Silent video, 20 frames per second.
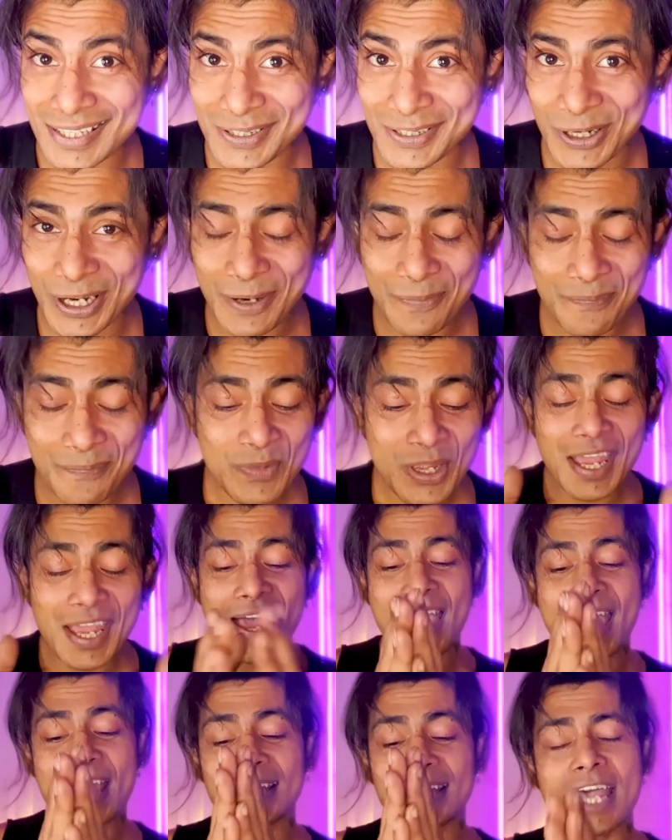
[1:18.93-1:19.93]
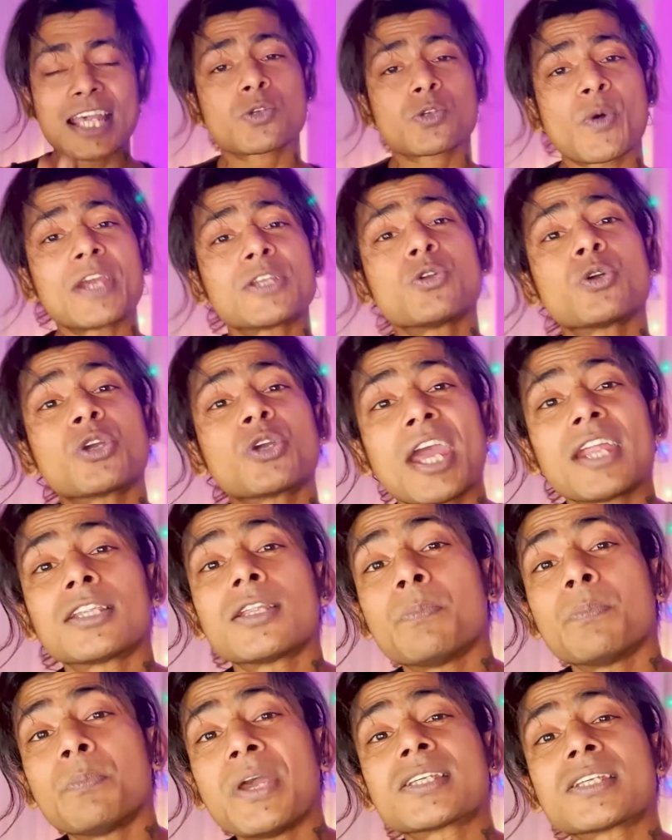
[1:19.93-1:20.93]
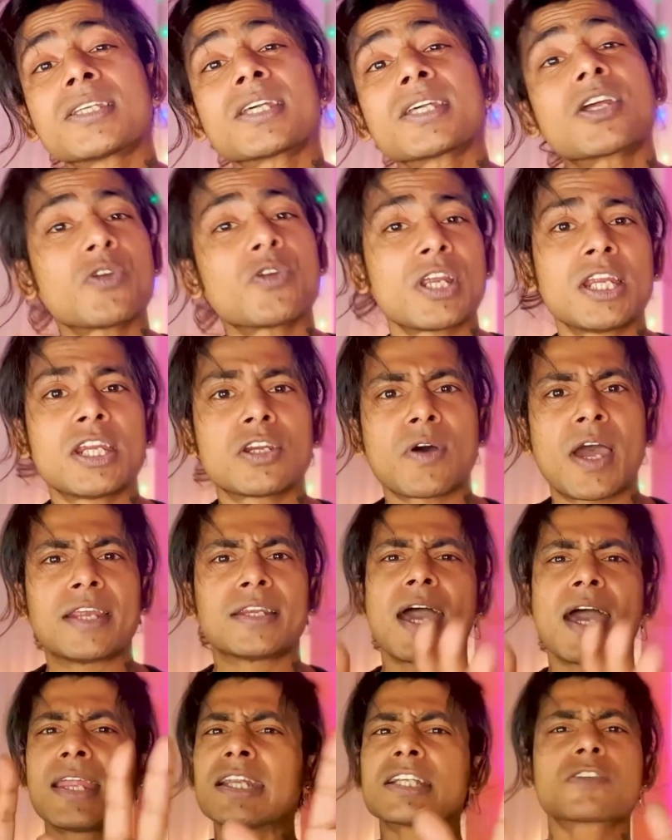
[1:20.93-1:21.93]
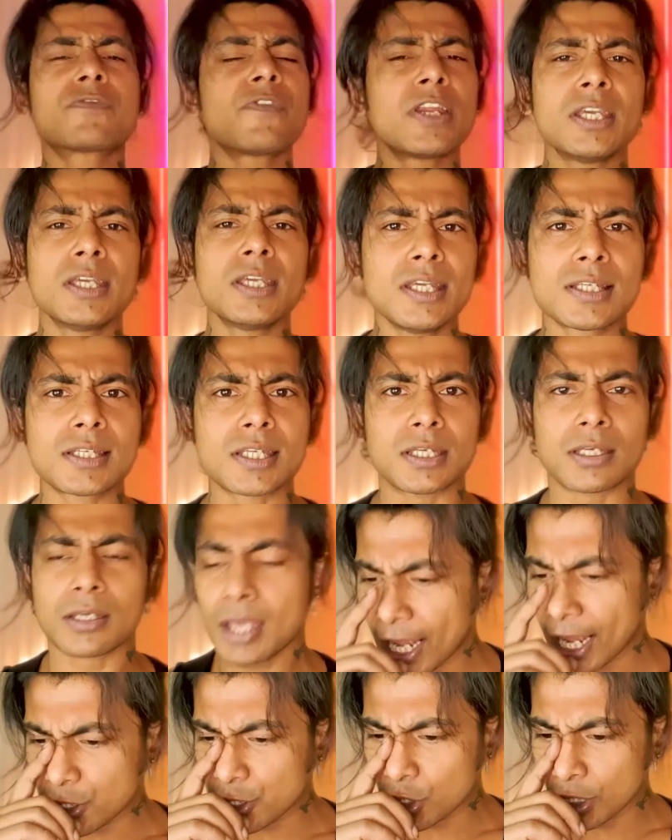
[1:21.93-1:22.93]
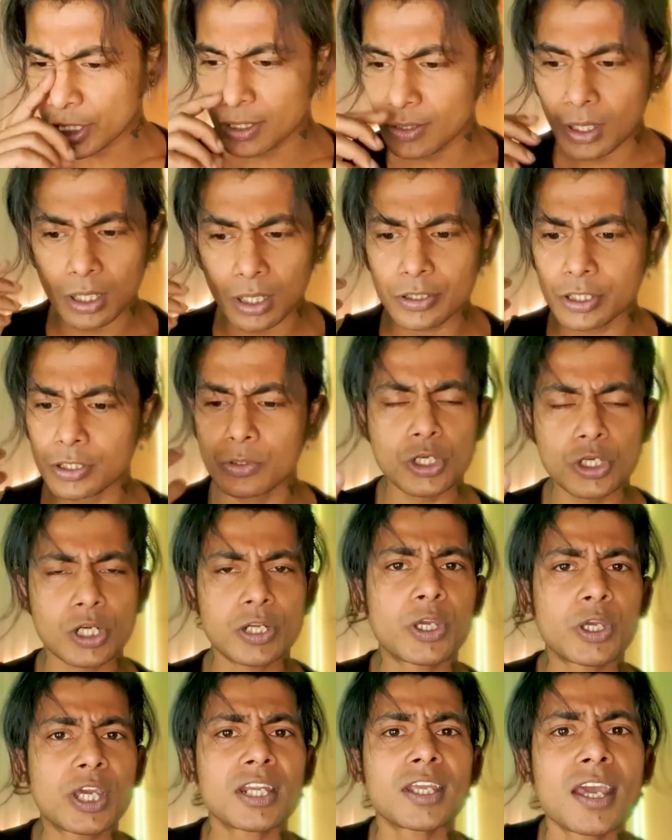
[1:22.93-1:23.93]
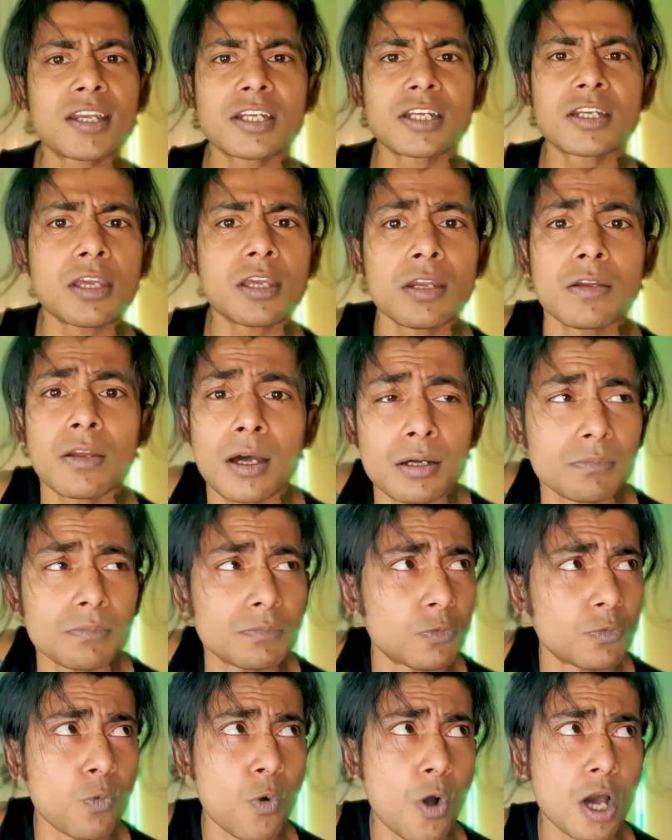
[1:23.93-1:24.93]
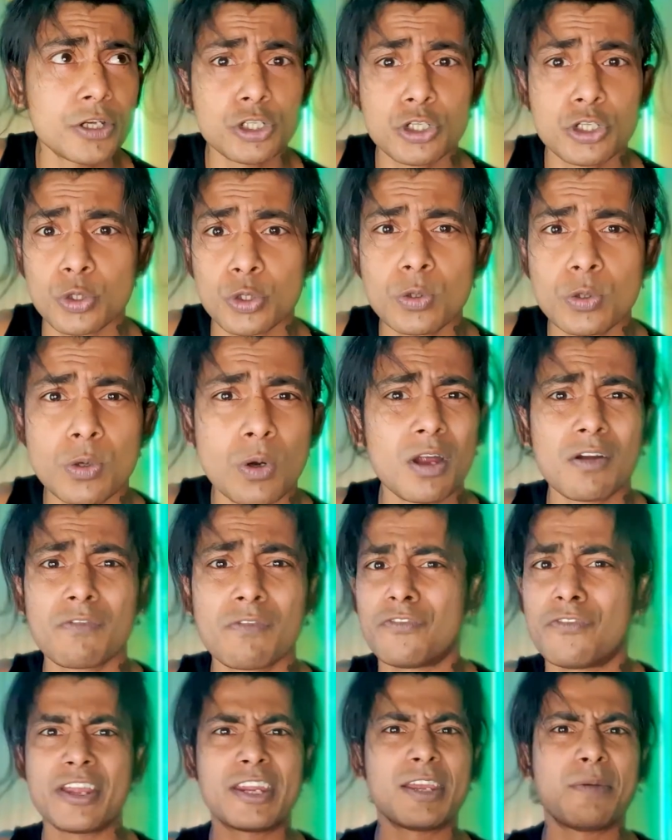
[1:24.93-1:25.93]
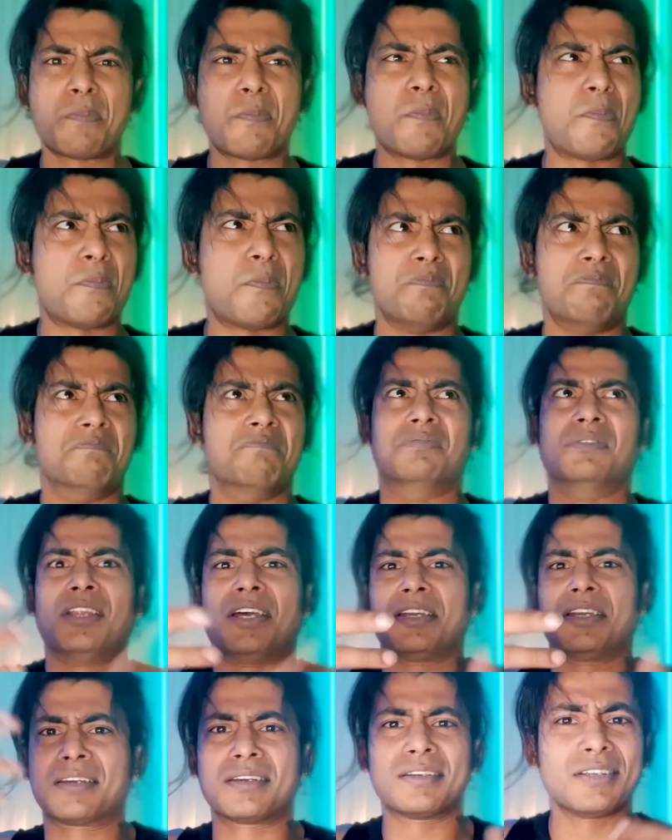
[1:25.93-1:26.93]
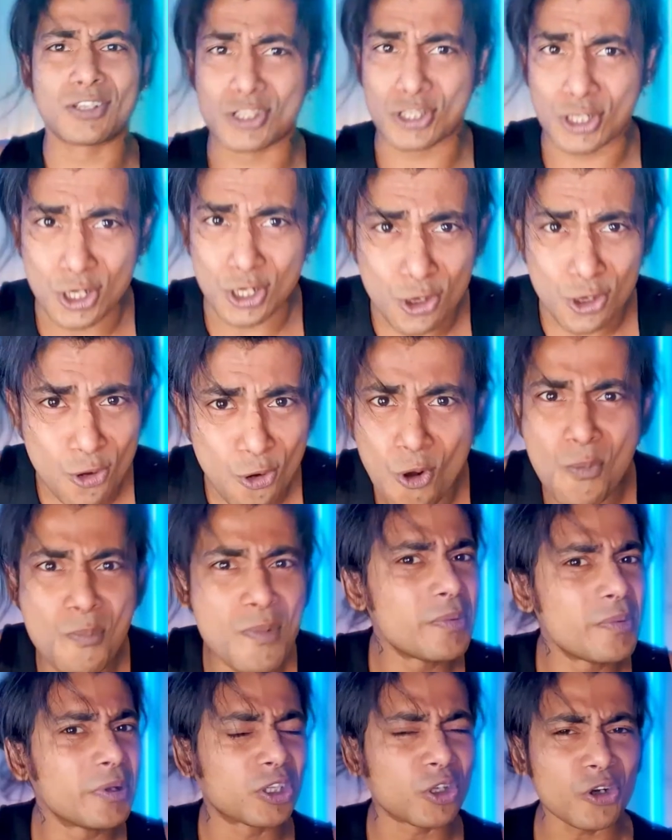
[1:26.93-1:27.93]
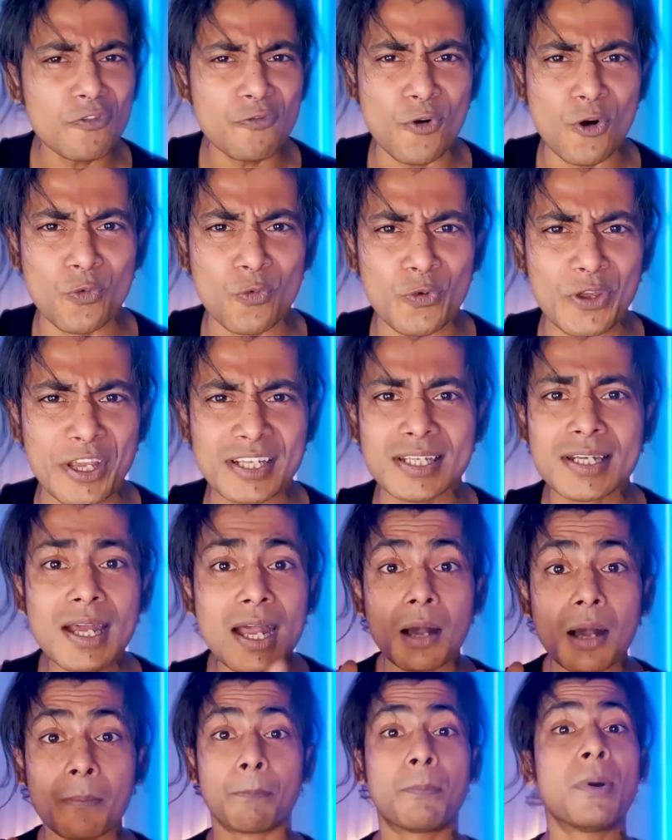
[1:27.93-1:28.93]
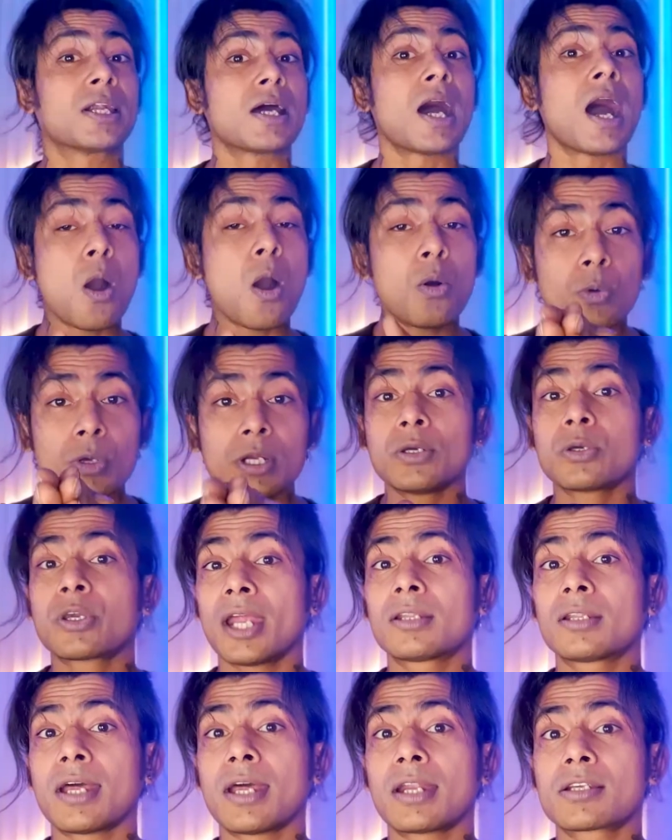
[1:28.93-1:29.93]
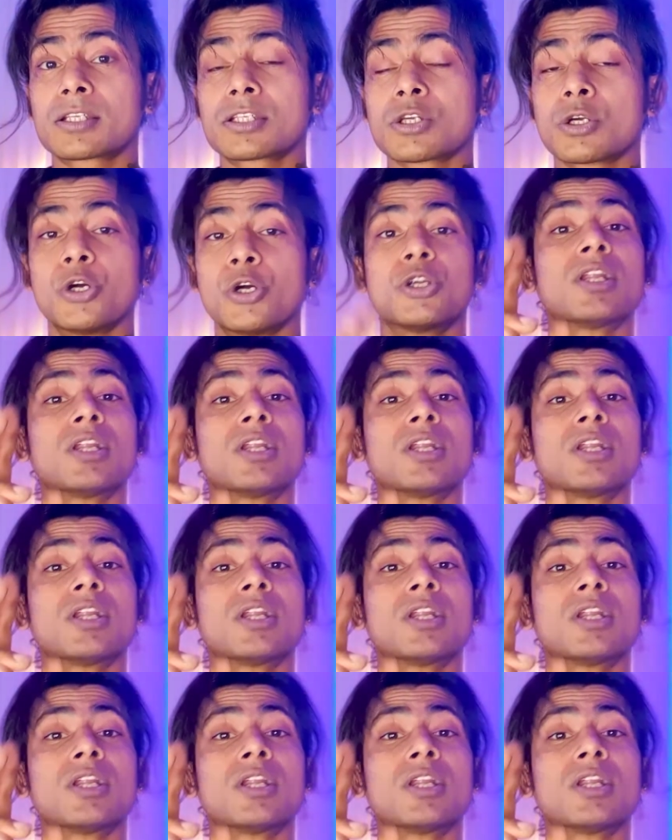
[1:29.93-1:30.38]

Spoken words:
Okay, and that's why to get the basic really right, and it's very easy actually. Usually you can get it in 1, 2, or very like slow, maybe 3, 4 weeks. But how will you get that so good?